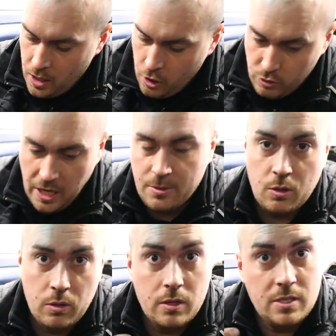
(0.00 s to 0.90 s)

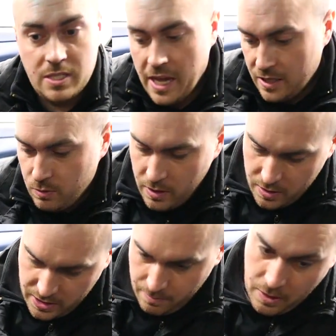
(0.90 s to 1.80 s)
receptacle that detects whether
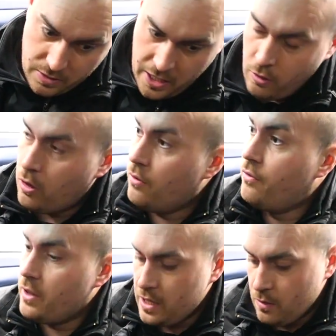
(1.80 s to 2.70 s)
the seatbelt's in or off
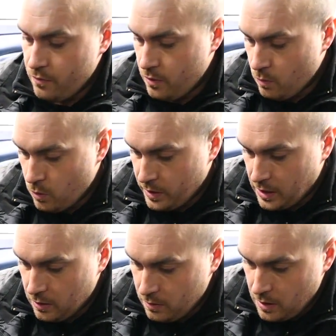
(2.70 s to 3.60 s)
for the
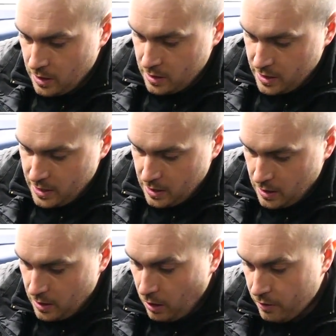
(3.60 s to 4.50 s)
warning and the
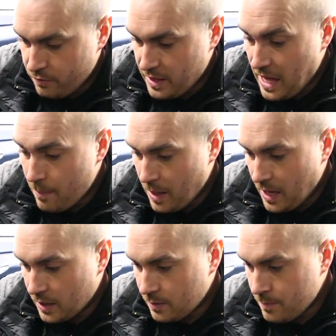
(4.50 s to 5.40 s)
light for the
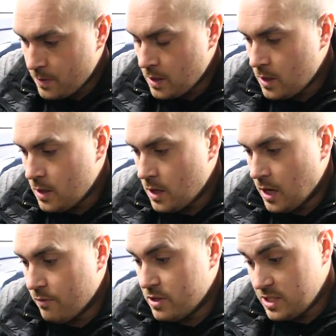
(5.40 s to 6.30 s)
airbag
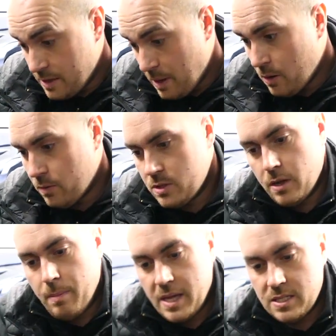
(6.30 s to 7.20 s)
for the seatbelt.
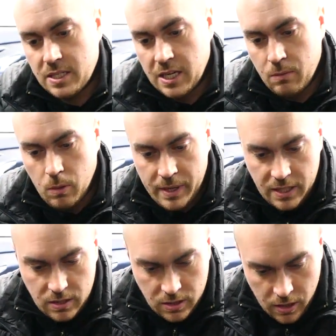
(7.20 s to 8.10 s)
So basically what we
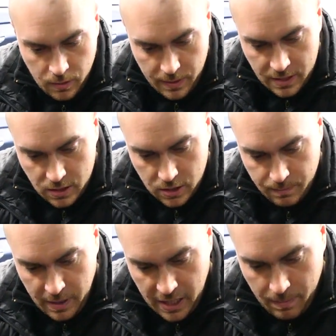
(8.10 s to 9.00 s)
need to do is
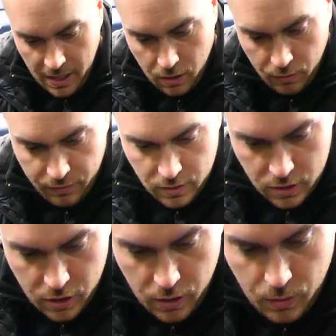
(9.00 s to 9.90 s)
just piggyback off the
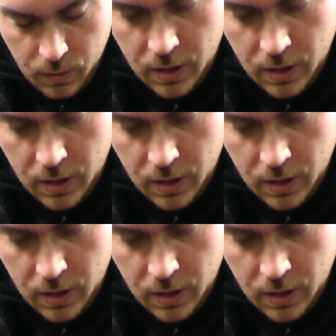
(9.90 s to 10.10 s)
two